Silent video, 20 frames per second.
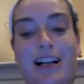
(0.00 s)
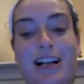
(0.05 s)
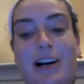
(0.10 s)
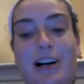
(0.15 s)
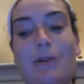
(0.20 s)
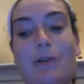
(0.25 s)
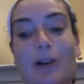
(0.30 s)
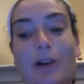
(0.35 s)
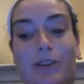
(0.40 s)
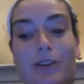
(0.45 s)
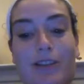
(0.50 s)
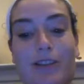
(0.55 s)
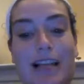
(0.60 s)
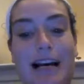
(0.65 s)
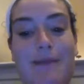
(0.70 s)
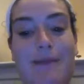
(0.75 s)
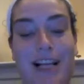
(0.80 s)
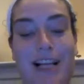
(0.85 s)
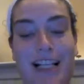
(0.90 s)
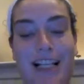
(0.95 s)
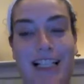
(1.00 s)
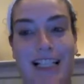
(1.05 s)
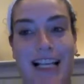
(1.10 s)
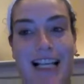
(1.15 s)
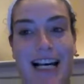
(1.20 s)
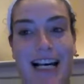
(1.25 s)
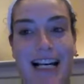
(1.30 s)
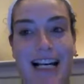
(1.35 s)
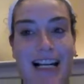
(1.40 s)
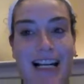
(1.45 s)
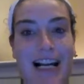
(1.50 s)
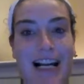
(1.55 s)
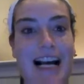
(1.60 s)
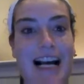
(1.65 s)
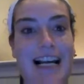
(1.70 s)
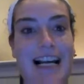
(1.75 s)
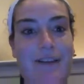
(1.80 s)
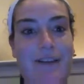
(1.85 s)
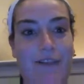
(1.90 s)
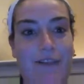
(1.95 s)
"Oh well, that means that I
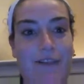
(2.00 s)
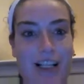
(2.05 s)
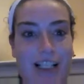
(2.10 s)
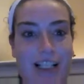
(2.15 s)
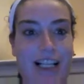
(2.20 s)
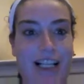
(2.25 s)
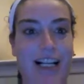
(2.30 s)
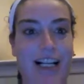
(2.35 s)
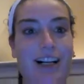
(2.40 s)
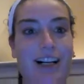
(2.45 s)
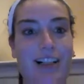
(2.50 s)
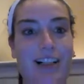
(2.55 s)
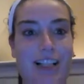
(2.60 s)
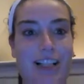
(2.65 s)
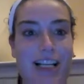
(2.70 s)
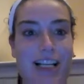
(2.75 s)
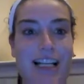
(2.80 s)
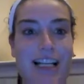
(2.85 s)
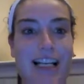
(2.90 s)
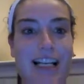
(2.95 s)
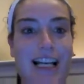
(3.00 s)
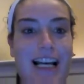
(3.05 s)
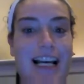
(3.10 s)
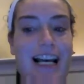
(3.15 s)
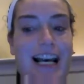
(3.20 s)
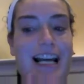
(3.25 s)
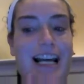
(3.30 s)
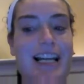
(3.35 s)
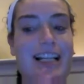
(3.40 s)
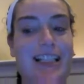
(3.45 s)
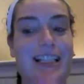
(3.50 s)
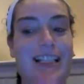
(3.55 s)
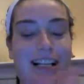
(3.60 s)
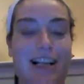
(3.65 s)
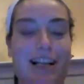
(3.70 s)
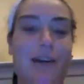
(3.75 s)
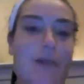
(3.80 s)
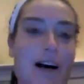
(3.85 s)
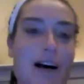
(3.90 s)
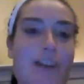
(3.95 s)
get free Shakeology." And he's
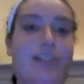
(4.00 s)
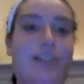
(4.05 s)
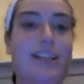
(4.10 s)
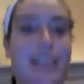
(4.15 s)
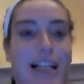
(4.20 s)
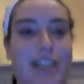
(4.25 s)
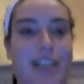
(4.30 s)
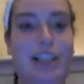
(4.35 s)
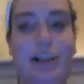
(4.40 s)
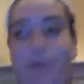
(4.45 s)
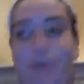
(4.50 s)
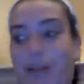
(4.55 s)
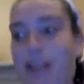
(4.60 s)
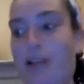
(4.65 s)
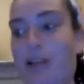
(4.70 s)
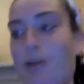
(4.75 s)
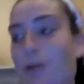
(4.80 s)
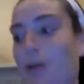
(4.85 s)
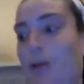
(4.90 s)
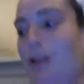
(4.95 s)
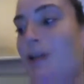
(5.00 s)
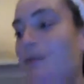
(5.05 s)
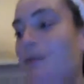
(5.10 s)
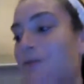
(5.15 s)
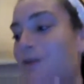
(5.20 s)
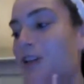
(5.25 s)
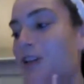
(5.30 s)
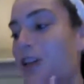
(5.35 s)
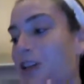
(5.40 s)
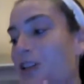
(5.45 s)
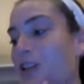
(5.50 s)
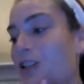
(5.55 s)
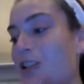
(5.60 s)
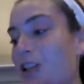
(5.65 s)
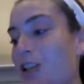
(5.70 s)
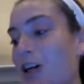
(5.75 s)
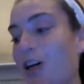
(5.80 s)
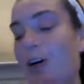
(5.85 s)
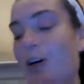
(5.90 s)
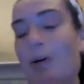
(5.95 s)
like, "Oh wow, that's actually pretty cool."
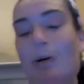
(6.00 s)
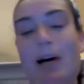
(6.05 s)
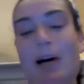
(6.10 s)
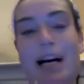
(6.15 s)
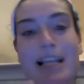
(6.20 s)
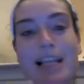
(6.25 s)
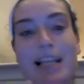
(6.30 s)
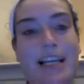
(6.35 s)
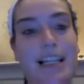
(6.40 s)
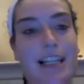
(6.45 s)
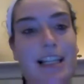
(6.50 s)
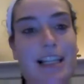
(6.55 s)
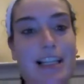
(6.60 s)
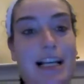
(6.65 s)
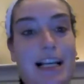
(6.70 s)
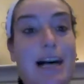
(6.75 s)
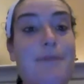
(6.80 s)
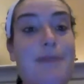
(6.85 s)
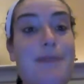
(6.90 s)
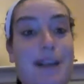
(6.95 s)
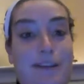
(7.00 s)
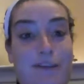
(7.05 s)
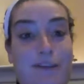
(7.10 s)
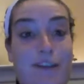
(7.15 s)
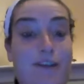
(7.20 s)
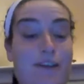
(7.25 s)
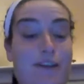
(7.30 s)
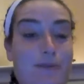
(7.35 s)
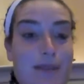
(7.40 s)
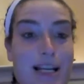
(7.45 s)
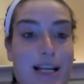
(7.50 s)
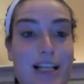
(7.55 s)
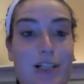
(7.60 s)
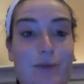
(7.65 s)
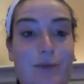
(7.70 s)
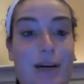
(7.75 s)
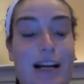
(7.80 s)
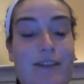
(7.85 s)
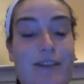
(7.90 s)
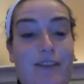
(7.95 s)
So I think the top benefit for me is
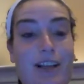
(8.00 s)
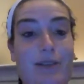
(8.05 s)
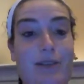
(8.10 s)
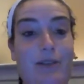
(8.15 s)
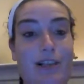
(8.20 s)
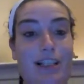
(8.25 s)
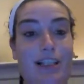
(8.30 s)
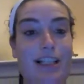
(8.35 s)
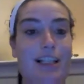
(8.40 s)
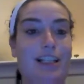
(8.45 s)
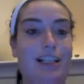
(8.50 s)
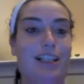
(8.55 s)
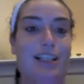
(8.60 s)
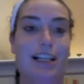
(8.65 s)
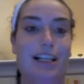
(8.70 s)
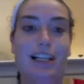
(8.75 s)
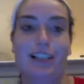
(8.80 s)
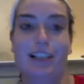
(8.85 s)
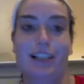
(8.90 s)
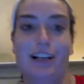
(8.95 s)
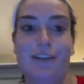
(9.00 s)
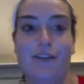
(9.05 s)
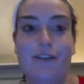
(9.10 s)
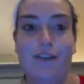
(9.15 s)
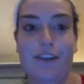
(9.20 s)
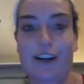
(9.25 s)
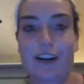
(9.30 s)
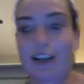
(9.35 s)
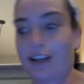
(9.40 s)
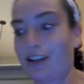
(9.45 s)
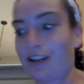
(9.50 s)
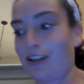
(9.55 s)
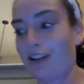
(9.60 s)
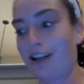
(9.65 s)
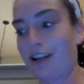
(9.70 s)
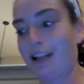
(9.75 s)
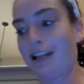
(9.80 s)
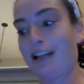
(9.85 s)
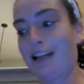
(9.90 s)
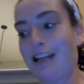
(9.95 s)
why I really wanted to Success Club for
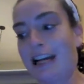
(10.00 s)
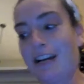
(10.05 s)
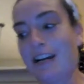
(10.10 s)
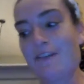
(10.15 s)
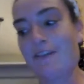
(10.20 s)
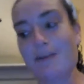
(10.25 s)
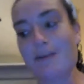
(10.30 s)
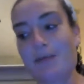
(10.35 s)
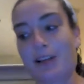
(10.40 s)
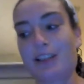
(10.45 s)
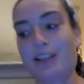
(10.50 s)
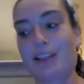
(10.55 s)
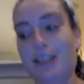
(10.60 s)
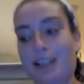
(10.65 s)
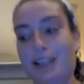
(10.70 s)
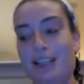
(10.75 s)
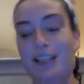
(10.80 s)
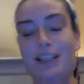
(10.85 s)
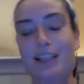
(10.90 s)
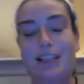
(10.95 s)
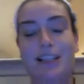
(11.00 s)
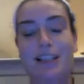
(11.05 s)
every month since